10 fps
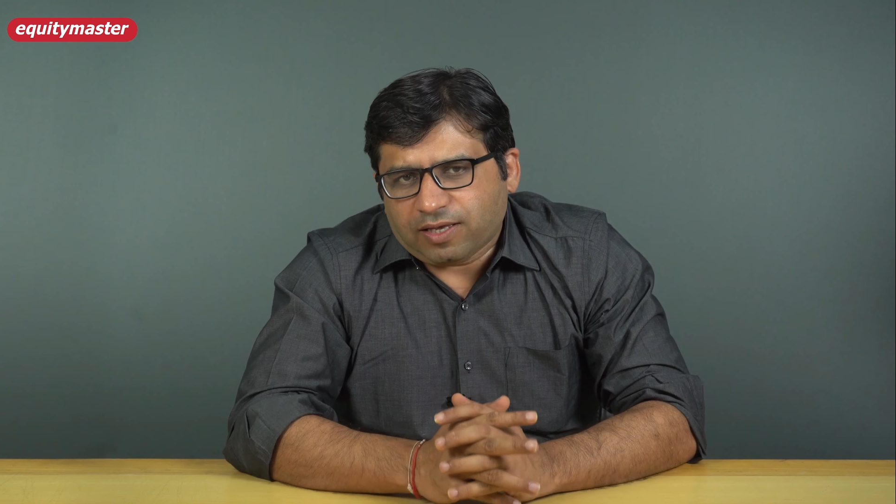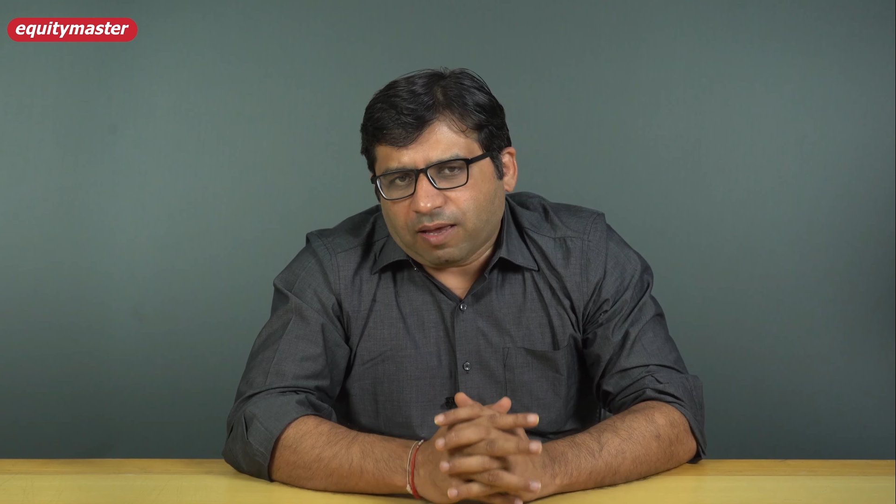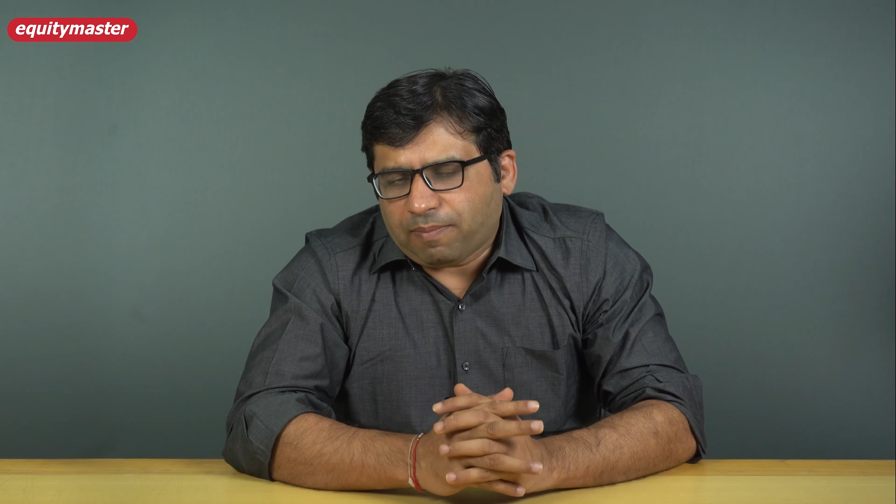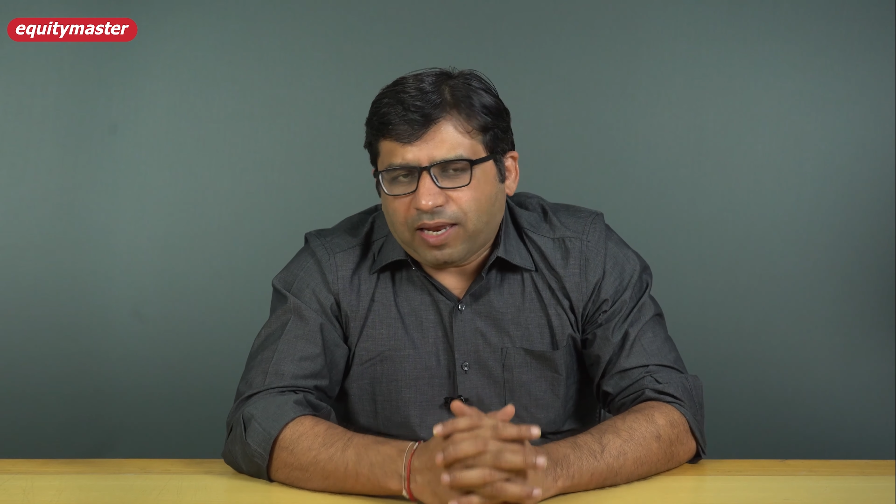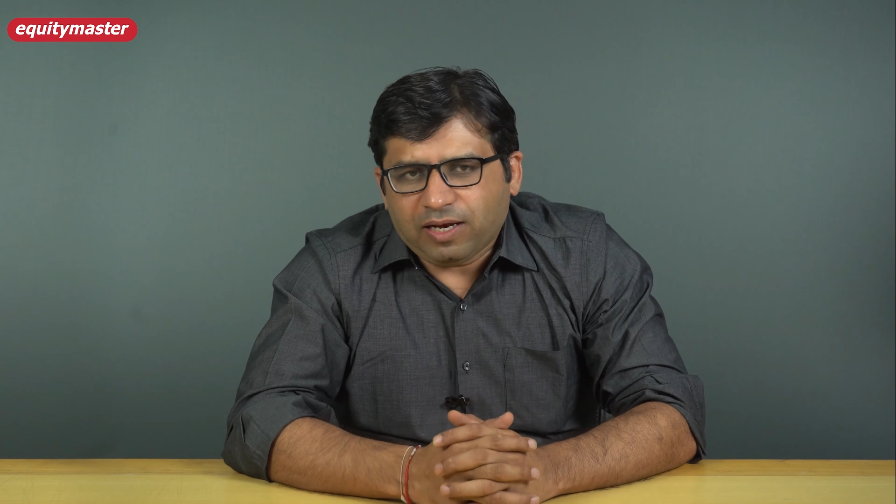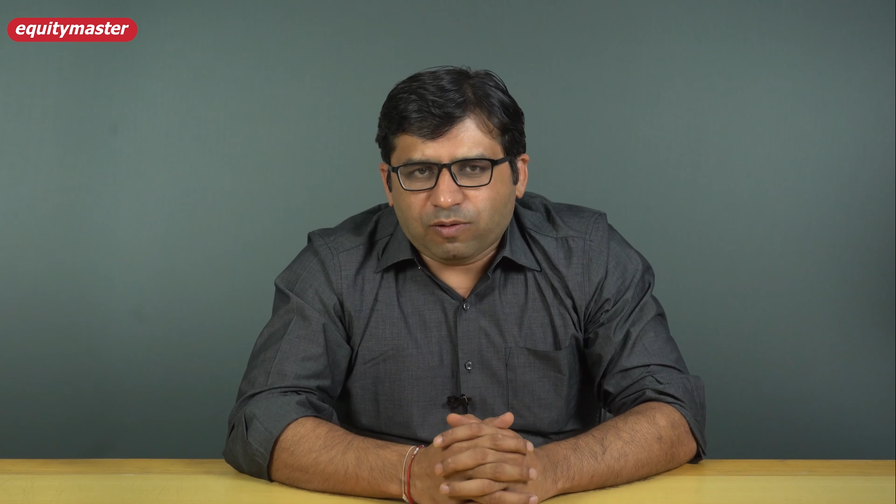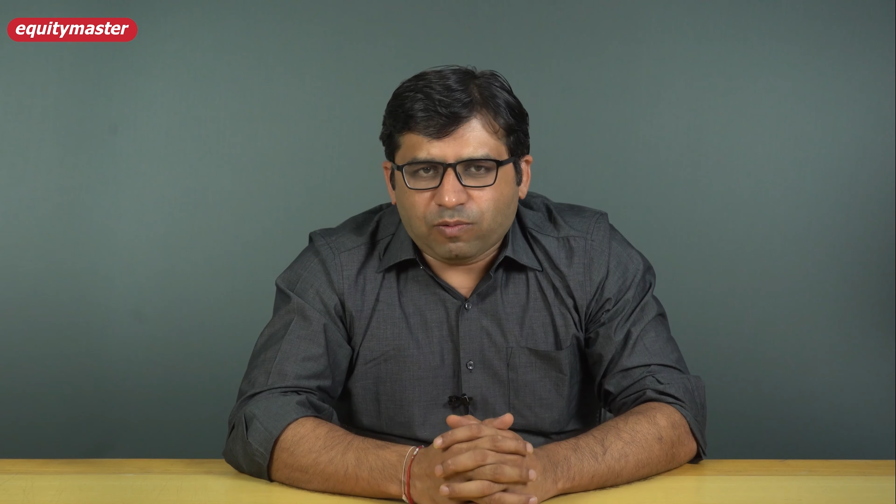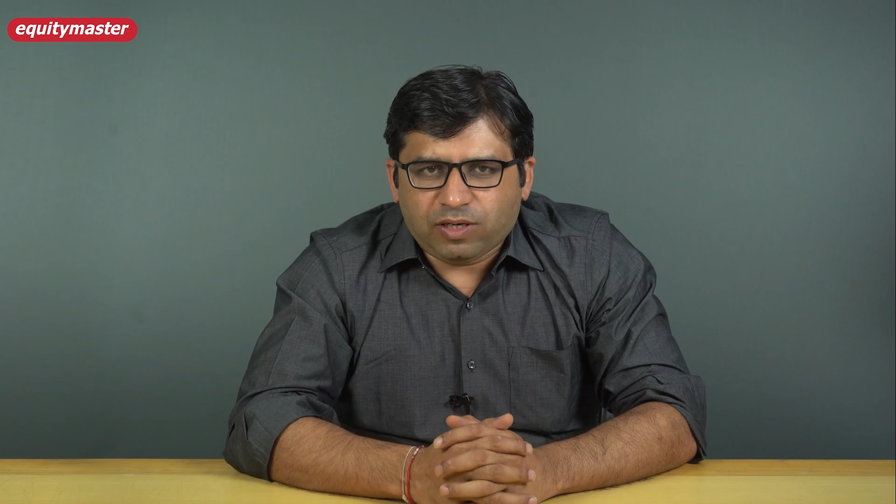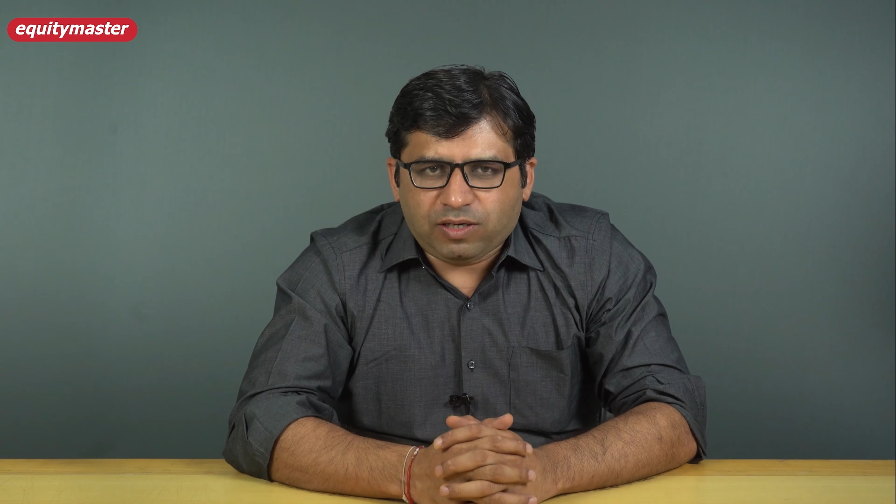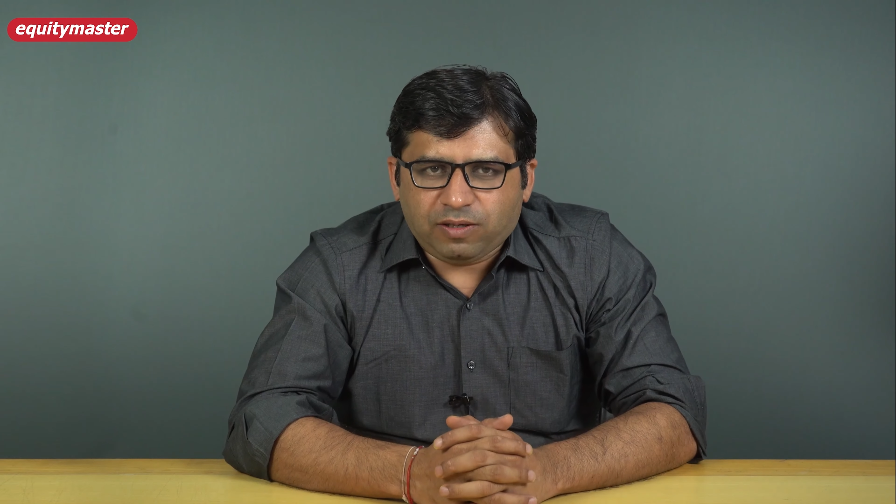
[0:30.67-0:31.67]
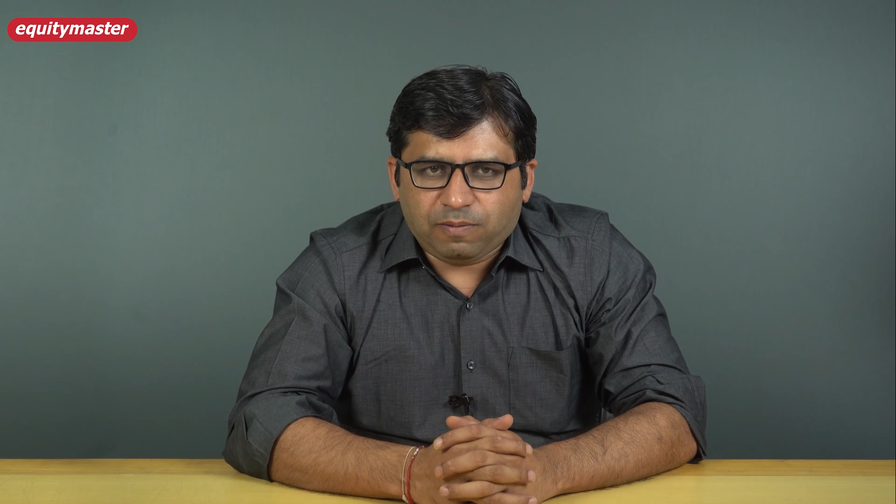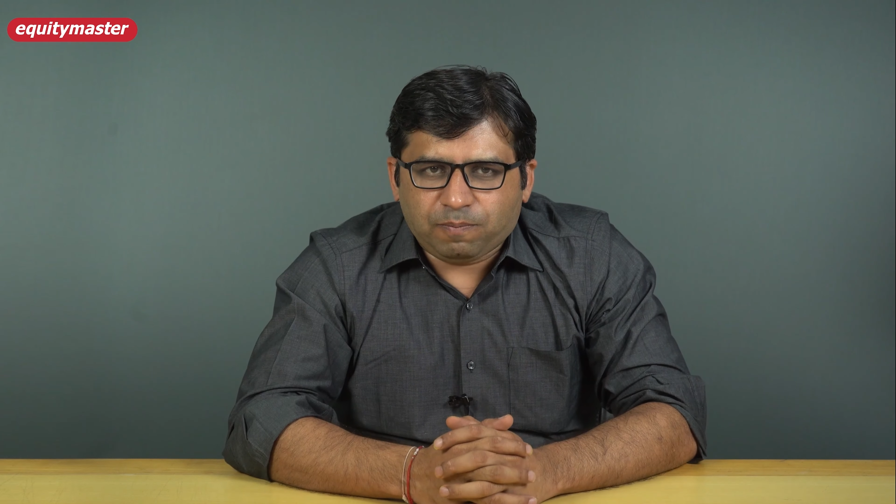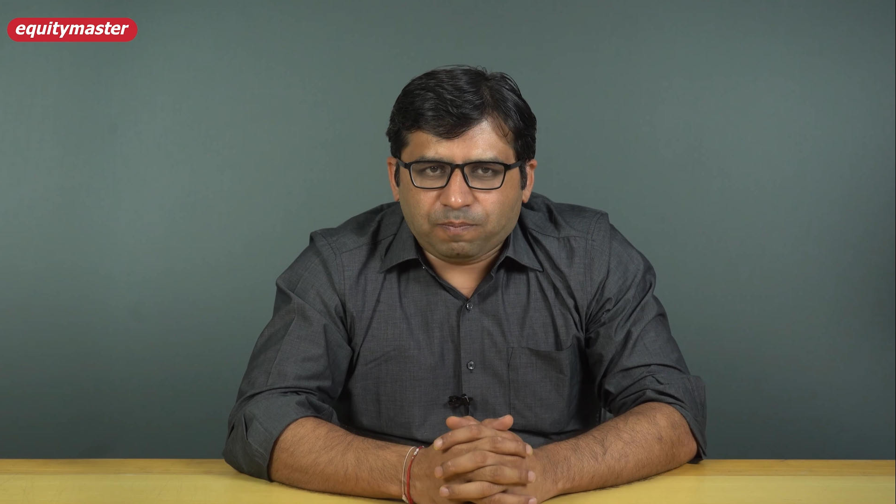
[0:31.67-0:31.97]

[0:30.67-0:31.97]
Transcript: cap and liquidity.